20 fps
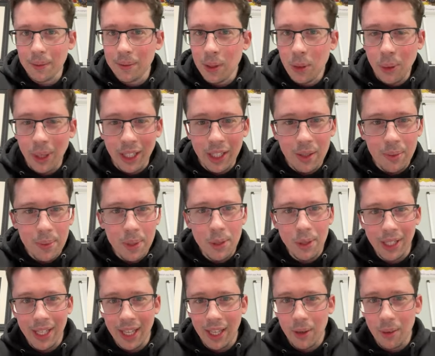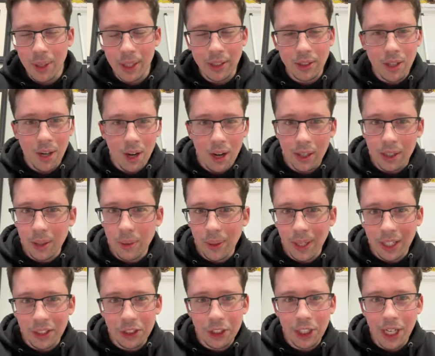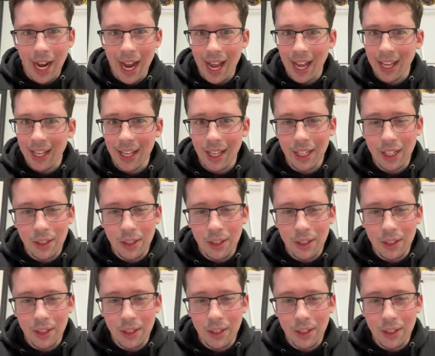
If you want to communicate, you want to talk, you want to chat,